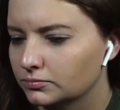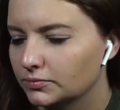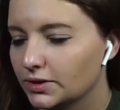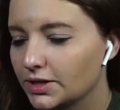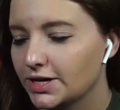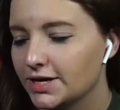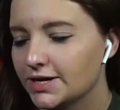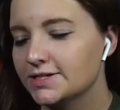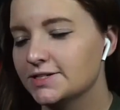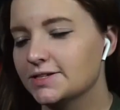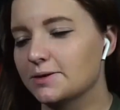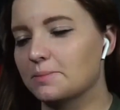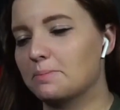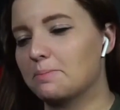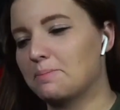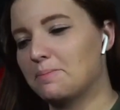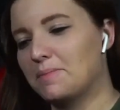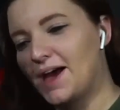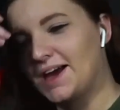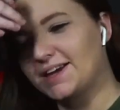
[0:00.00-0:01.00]
He's a
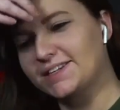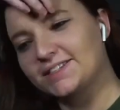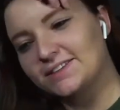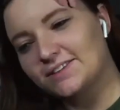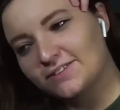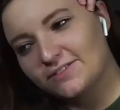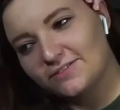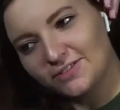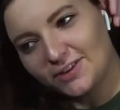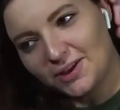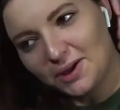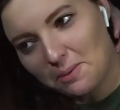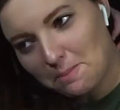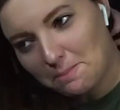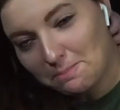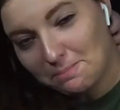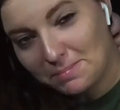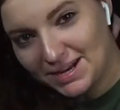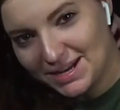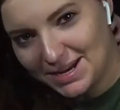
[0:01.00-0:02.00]
massive
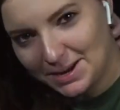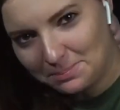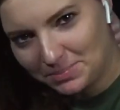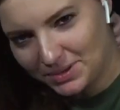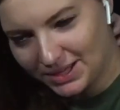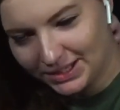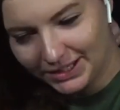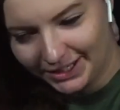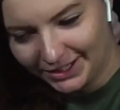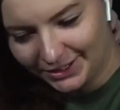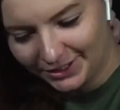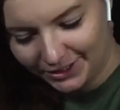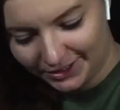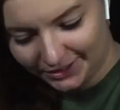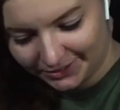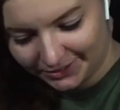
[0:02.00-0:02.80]
manipulator.